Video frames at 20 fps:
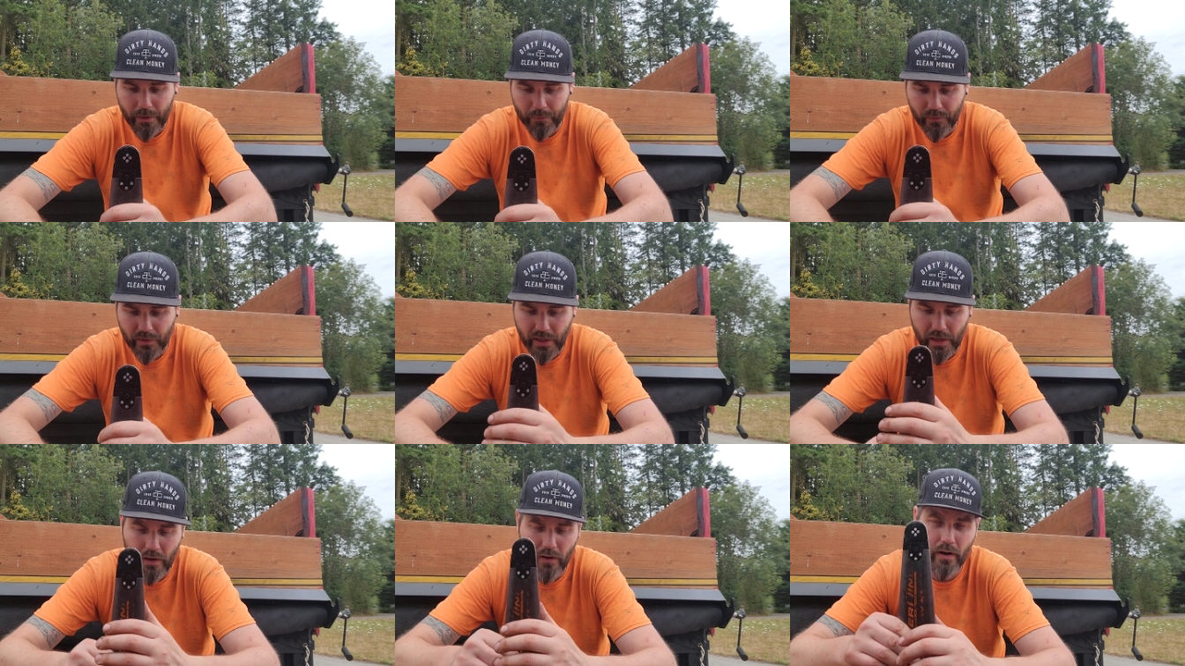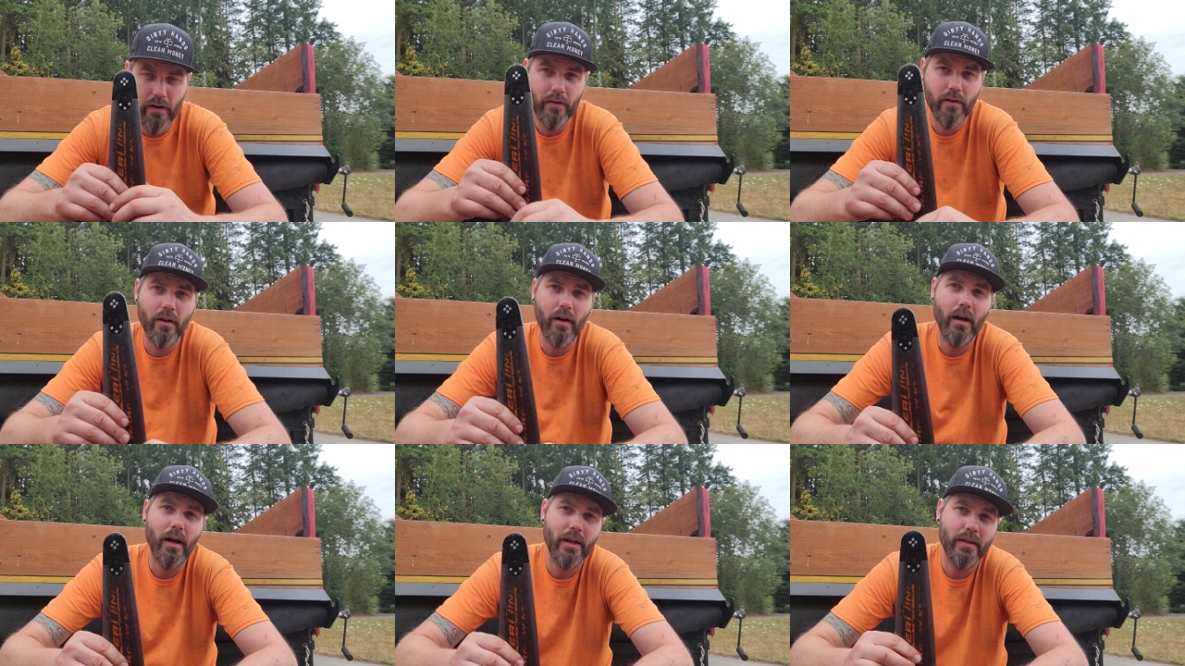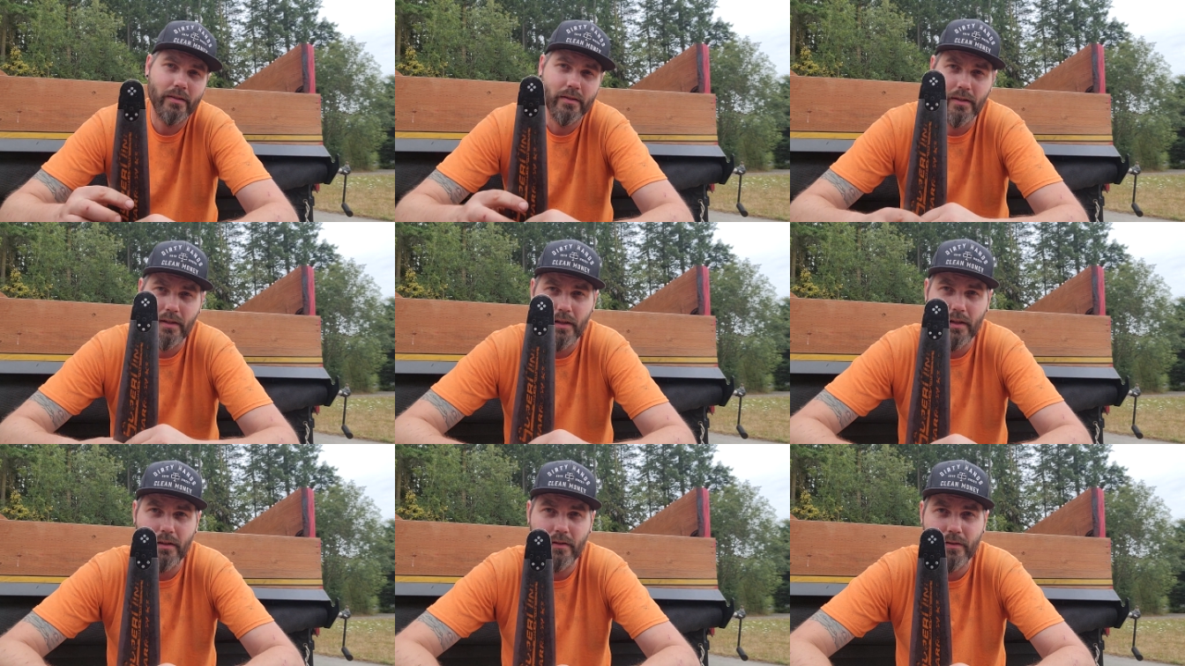Garrett
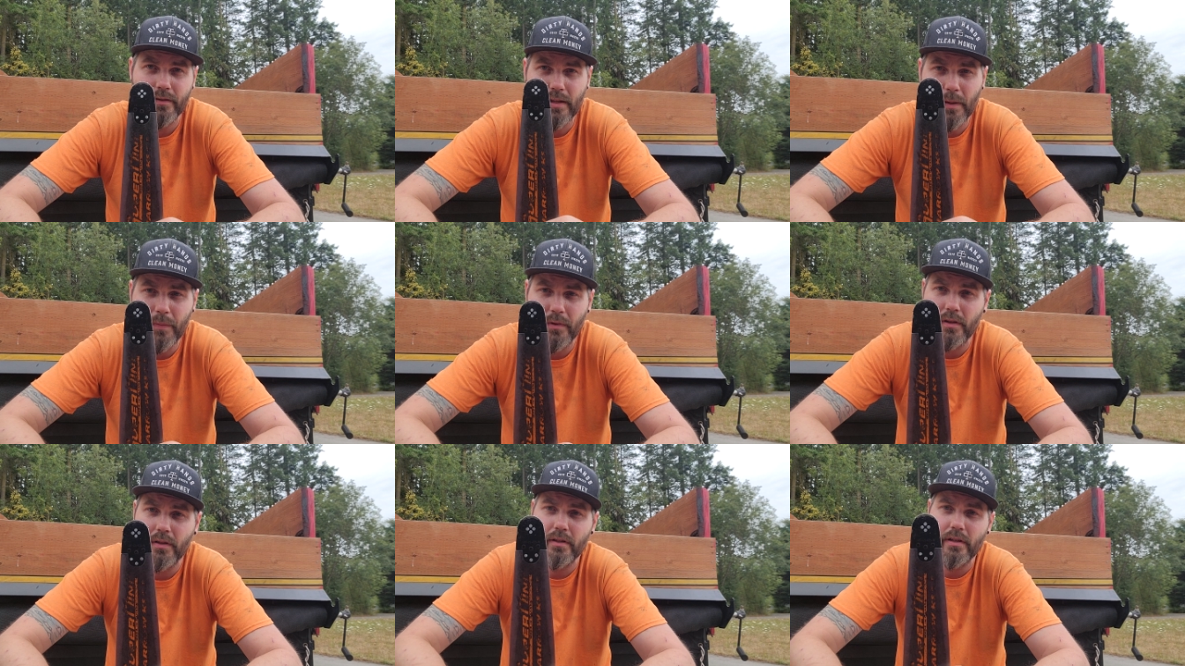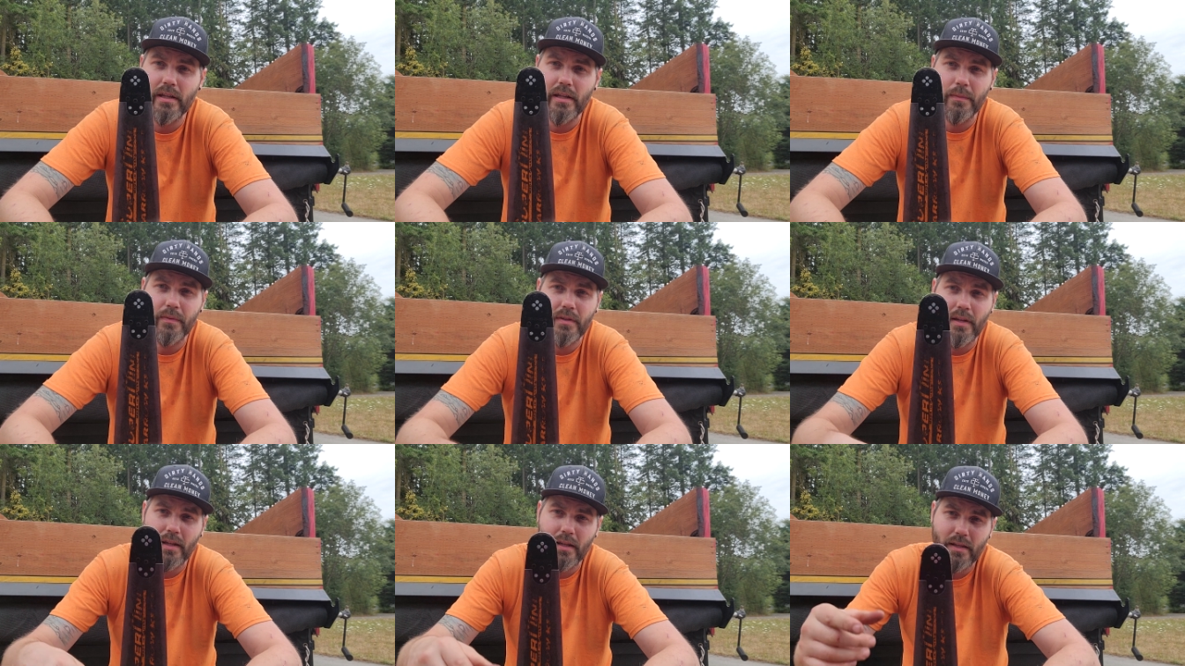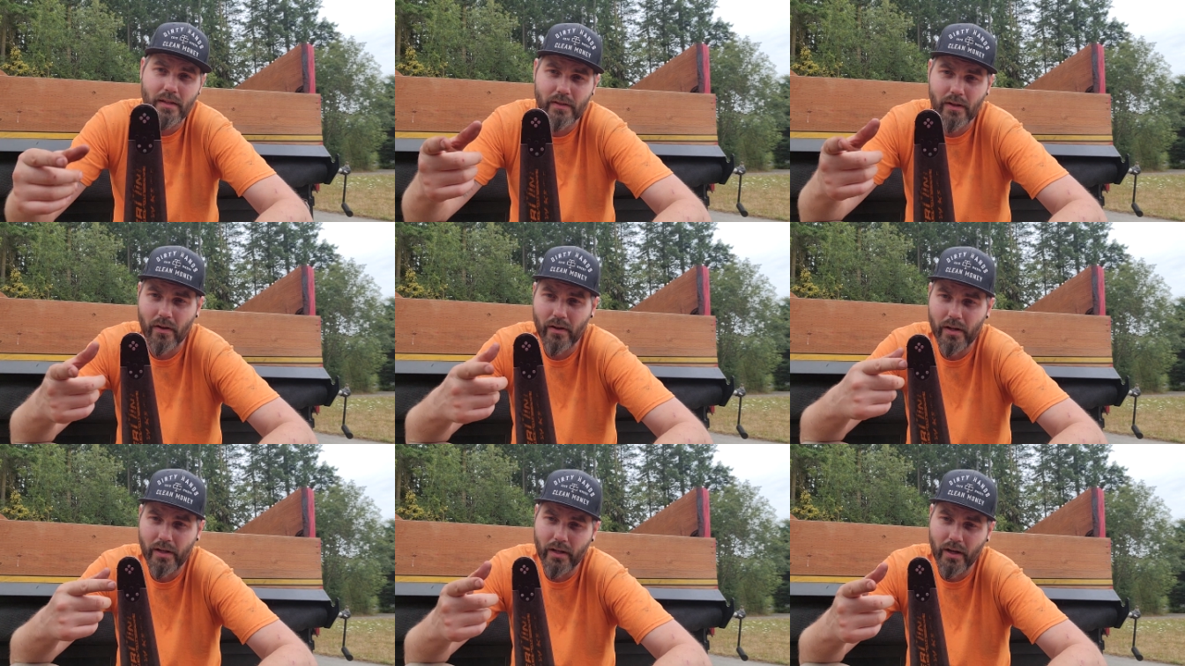Austin, Step Into the Deep, said he's
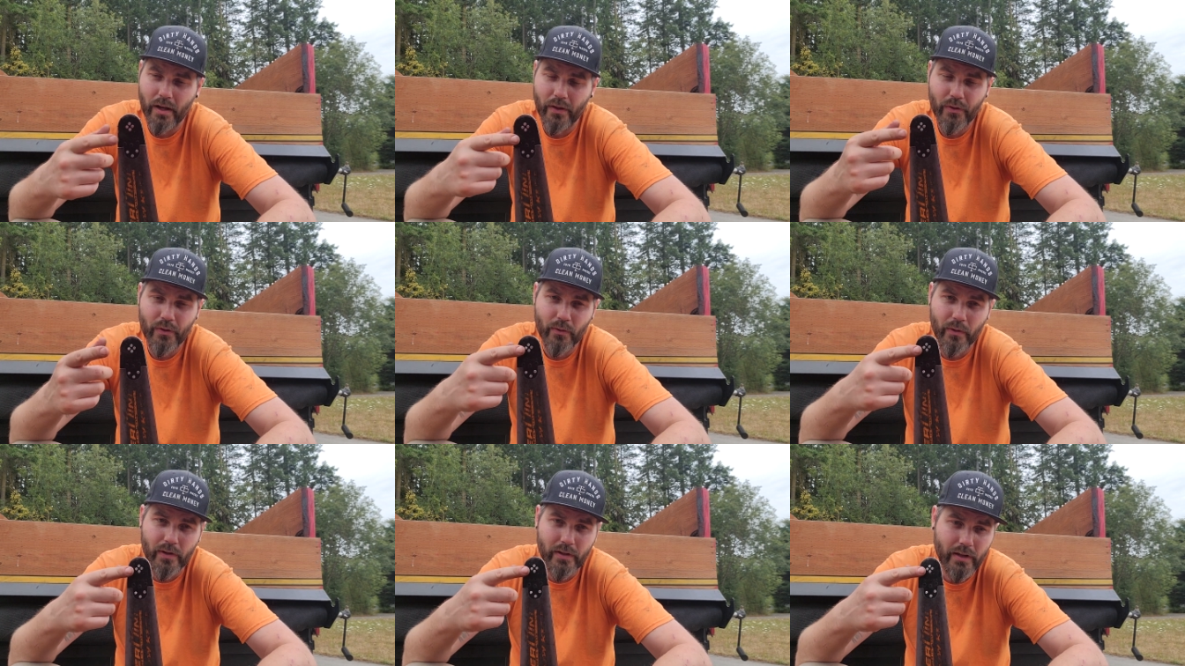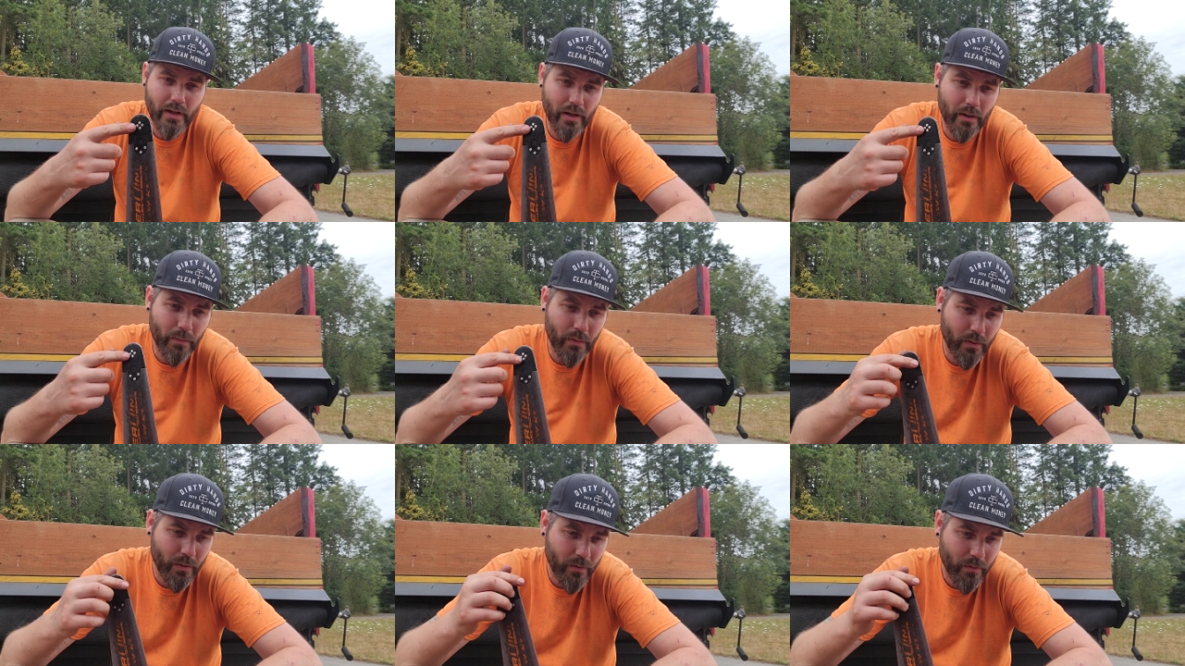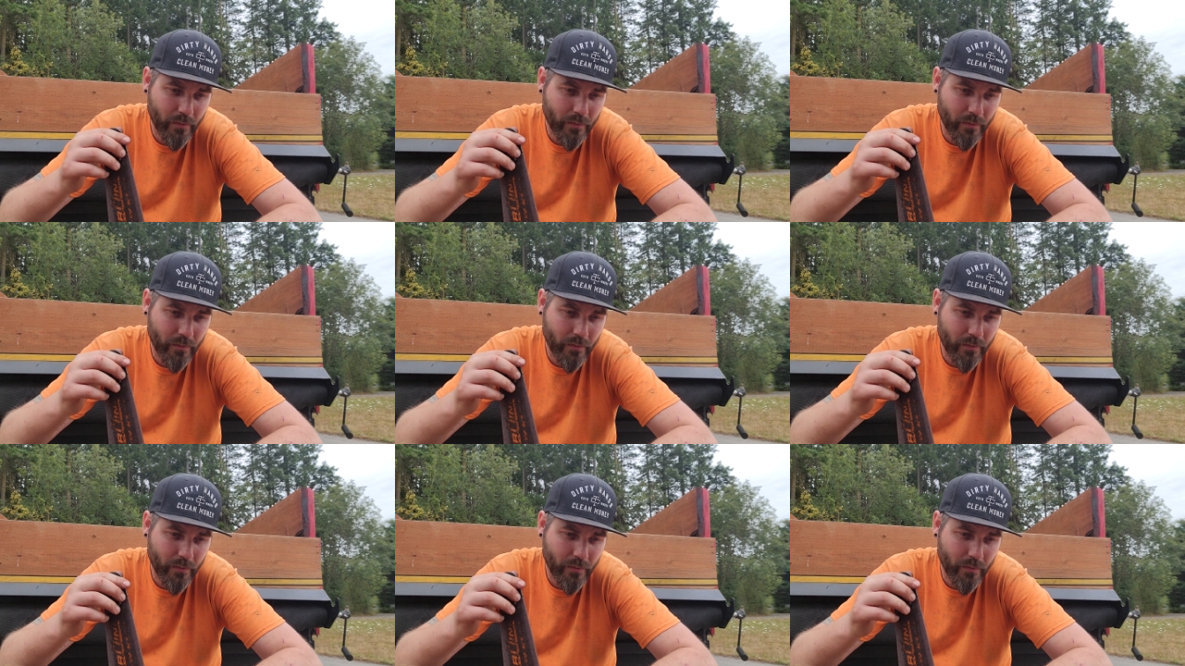already gone through a tip,